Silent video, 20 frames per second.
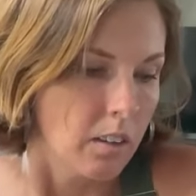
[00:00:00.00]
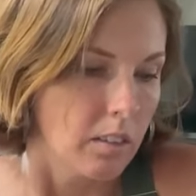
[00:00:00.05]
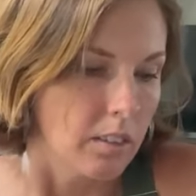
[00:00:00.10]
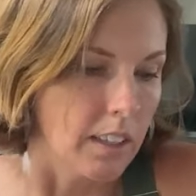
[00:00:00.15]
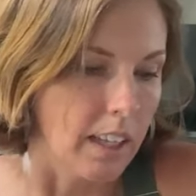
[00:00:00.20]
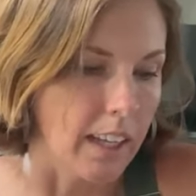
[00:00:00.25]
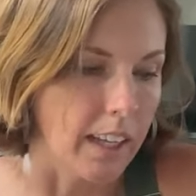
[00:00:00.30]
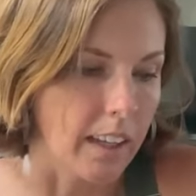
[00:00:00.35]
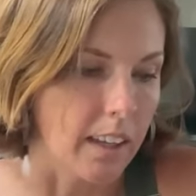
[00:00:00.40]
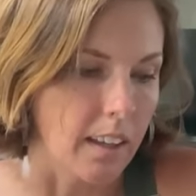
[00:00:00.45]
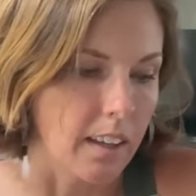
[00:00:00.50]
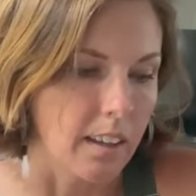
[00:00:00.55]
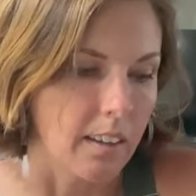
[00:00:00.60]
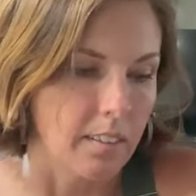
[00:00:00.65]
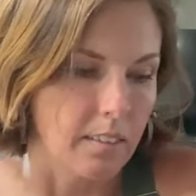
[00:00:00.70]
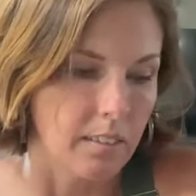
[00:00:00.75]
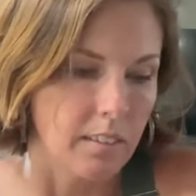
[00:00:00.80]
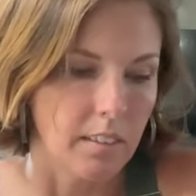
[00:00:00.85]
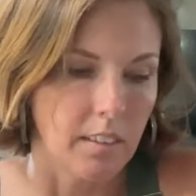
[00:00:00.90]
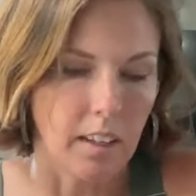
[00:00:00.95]
like,
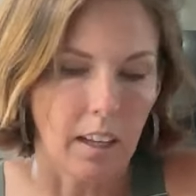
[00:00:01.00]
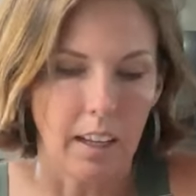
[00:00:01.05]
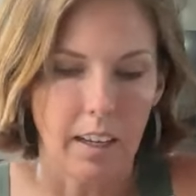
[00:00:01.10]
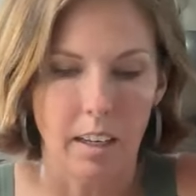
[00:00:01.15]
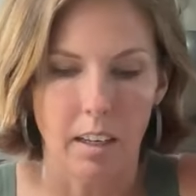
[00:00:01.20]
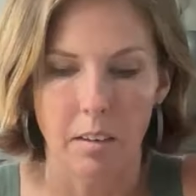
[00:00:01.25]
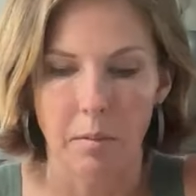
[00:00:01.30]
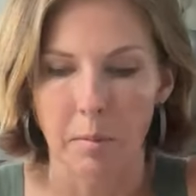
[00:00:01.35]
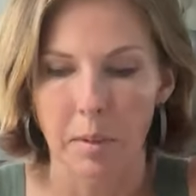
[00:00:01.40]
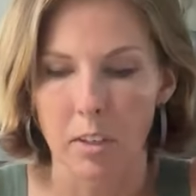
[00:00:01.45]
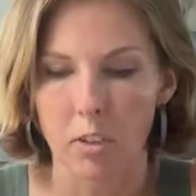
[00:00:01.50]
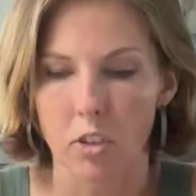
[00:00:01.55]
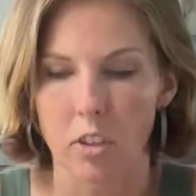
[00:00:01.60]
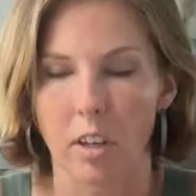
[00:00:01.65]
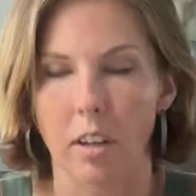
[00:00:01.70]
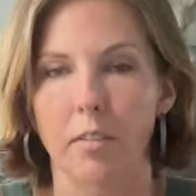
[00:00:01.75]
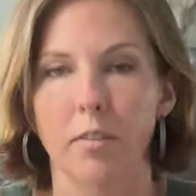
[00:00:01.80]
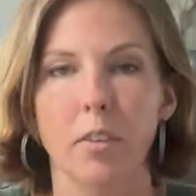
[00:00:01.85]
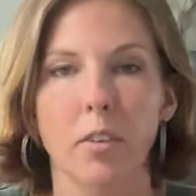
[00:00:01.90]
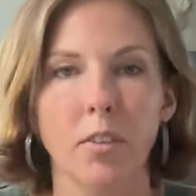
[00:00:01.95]
I didn't mention
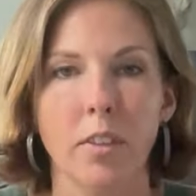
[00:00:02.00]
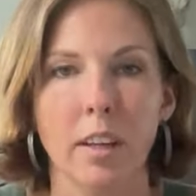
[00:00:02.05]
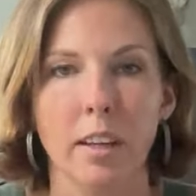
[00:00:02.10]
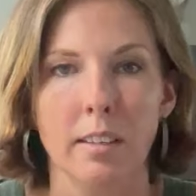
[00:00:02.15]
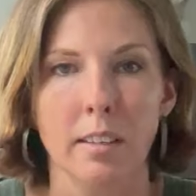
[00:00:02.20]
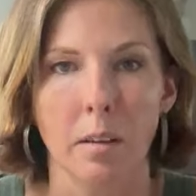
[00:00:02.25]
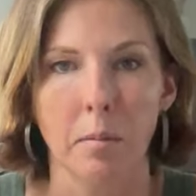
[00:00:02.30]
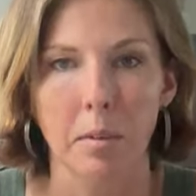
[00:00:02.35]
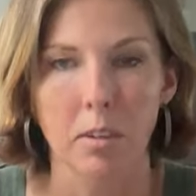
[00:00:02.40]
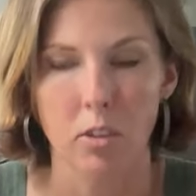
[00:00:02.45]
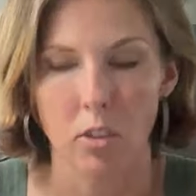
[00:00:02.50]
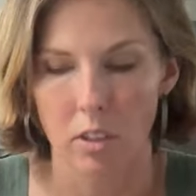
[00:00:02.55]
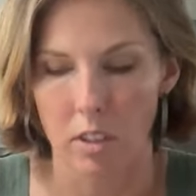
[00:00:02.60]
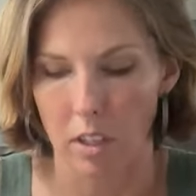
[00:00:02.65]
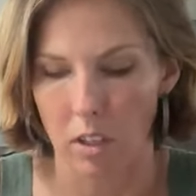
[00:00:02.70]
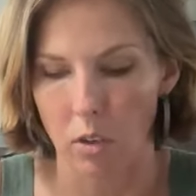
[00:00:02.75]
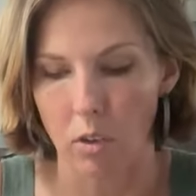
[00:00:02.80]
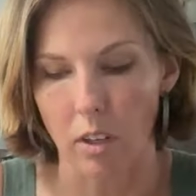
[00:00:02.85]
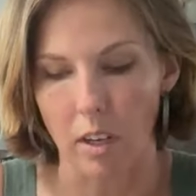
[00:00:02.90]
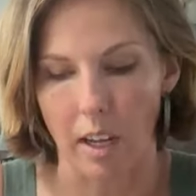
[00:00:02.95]
a few things I mentioned that
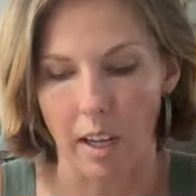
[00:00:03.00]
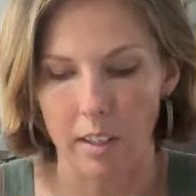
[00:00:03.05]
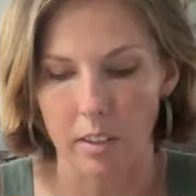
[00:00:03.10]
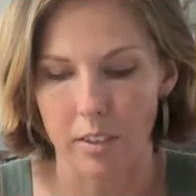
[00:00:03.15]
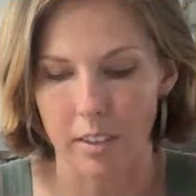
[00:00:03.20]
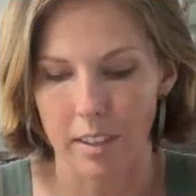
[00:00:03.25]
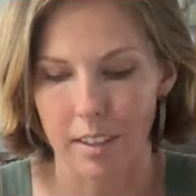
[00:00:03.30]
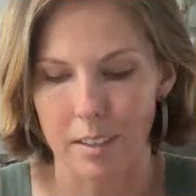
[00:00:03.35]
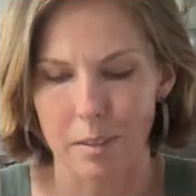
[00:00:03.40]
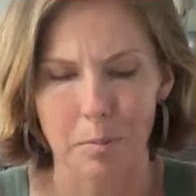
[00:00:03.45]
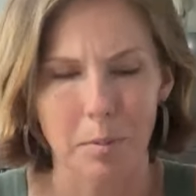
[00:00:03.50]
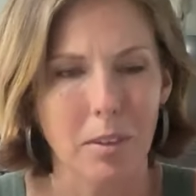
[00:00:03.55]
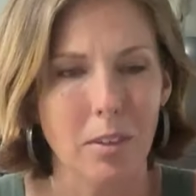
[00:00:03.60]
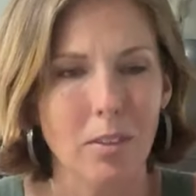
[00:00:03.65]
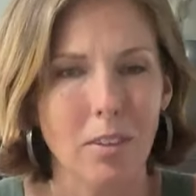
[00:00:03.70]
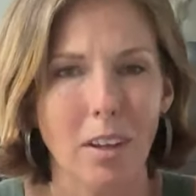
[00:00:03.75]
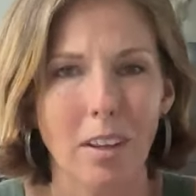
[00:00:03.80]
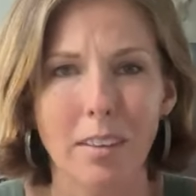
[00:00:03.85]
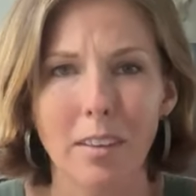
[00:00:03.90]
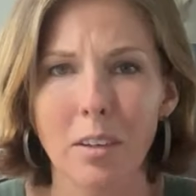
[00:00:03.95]
you can add to this, but
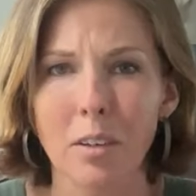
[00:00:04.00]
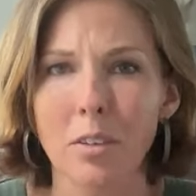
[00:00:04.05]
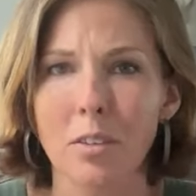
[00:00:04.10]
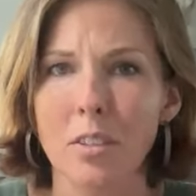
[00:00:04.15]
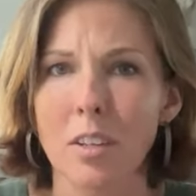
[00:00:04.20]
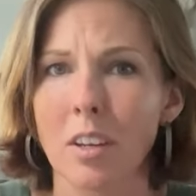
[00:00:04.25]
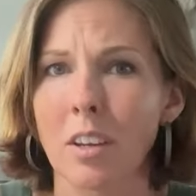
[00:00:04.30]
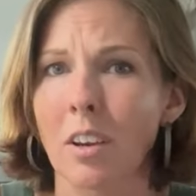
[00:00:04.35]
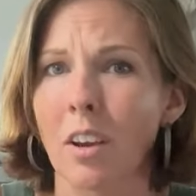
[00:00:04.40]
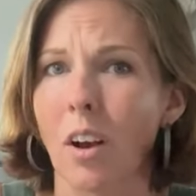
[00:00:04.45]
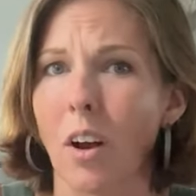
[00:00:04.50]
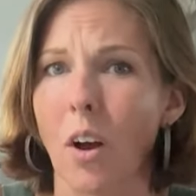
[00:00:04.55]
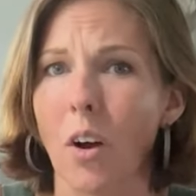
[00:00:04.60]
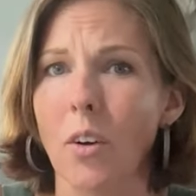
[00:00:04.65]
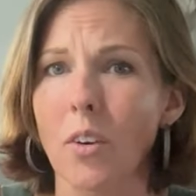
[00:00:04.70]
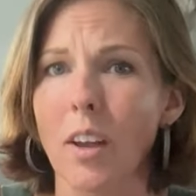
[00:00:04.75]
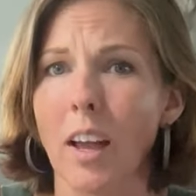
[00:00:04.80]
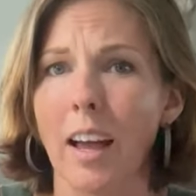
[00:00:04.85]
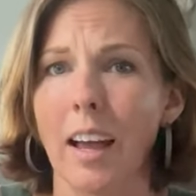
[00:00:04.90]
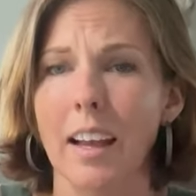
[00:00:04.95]
there's all
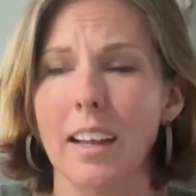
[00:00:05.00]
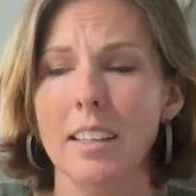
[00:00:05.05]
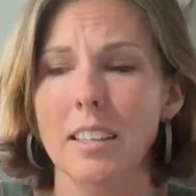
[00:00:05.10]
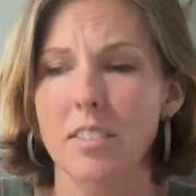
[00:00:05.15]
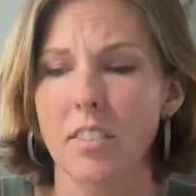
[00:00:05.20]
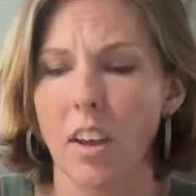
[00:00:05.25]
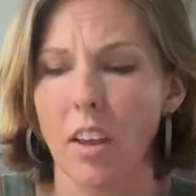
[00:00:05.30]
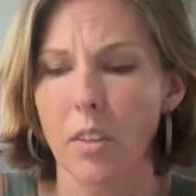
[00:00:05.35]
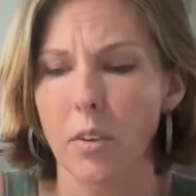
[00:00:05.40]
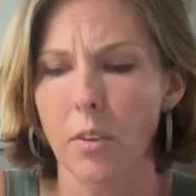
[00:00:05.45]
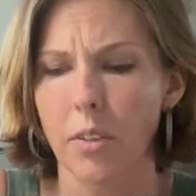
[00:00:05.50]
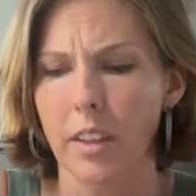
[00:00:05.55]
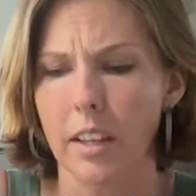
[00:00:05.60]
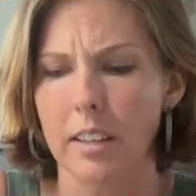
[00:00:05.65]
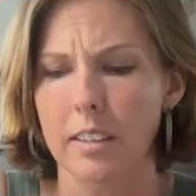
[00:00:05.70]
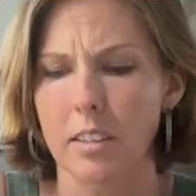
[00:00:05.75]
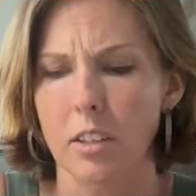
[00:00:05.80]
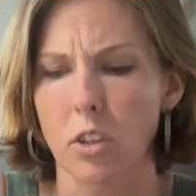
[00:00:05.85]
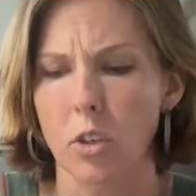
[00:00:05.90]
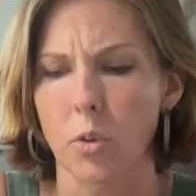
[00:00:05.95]
kinds of other
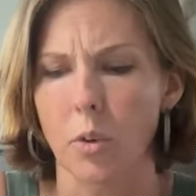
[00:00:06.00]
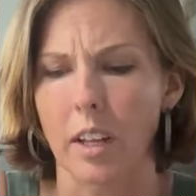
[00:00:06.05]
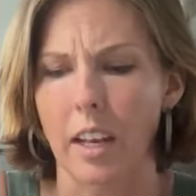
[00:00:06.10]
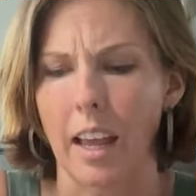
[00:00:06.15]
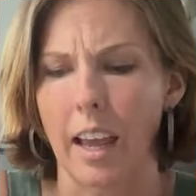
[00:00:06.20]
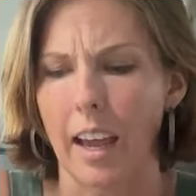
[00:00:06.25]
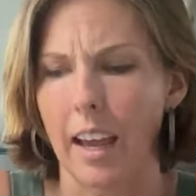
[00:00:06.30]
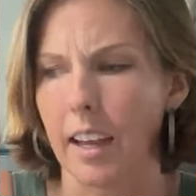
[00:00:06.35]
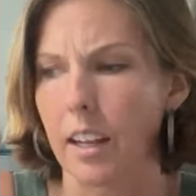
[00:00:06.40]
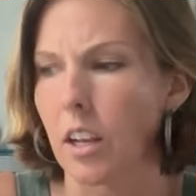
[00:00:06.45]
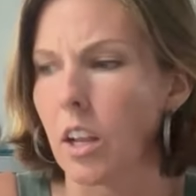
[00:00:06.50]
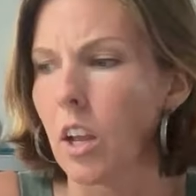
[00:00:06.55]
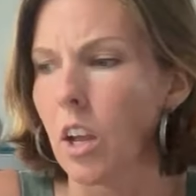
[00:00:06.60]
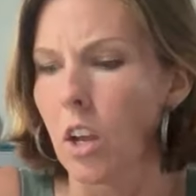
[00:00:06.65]
things that you can add.